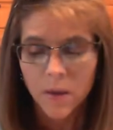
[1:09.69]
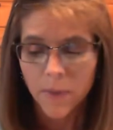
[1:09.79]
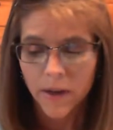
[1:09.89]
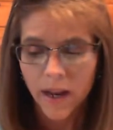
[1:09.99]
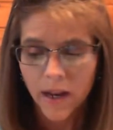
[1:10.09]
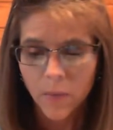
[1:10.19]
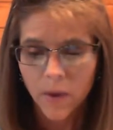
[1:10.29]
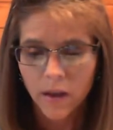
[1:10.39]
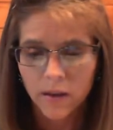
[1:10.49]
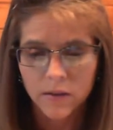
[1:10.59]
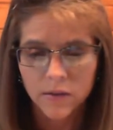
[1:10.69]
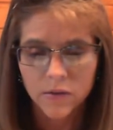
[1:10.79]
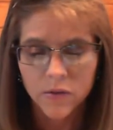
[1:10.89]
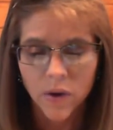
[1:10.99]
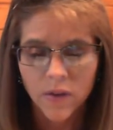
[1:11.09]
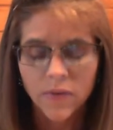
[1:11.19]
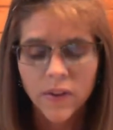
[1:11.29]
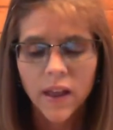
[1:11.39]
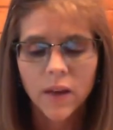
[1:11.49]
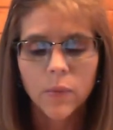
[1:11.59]
But anyway, so I feel
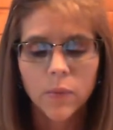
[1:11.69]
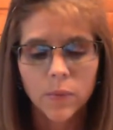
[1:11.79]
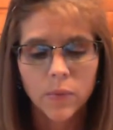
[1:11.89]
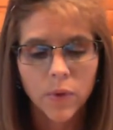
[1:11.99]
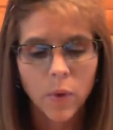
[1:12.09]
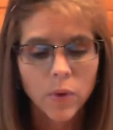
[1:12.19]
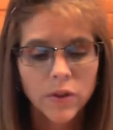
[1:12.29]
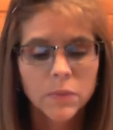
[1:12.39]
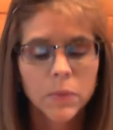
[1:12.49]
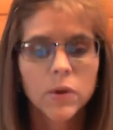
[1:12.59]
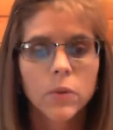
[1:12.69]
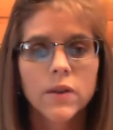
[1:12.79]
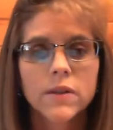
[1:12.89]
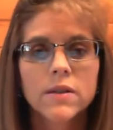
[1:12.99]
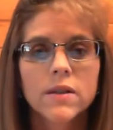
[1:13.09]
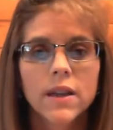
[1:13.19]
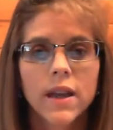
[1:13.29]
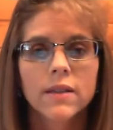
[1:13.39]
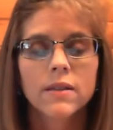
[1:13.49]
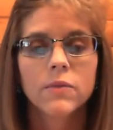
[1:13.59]
like the Holy Spirit wants us to
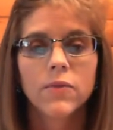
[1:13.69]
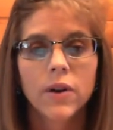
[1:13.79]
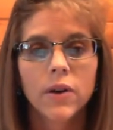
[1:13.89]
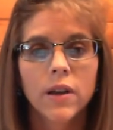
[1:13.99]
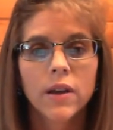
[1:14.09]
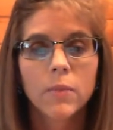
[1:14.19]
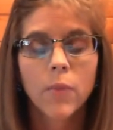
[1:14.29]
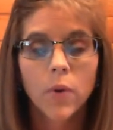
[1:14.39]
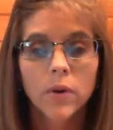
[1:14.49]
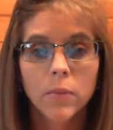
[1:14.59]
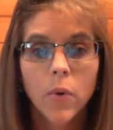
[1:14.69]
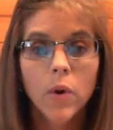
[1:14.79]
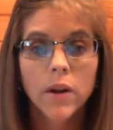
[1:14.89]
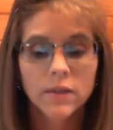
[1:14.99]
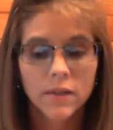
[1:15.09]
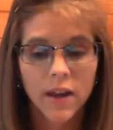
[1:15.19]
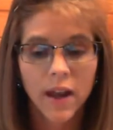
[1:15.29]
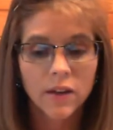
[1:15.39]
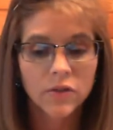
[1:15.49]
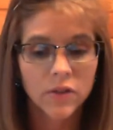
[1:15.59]
get some very important points that
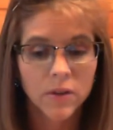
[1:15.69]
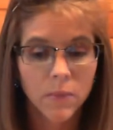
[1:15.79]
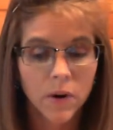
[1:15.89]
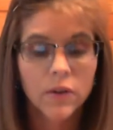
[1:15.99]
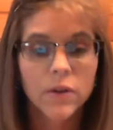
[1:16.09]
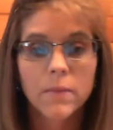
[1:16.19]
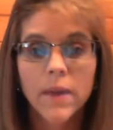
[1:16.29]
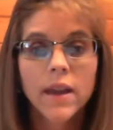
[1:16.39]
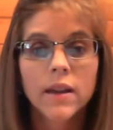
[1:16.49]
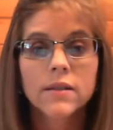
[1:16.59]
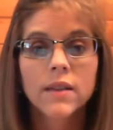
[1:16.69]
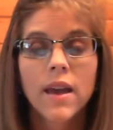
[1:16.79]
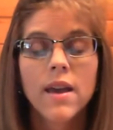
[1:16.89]
actually Margaret makes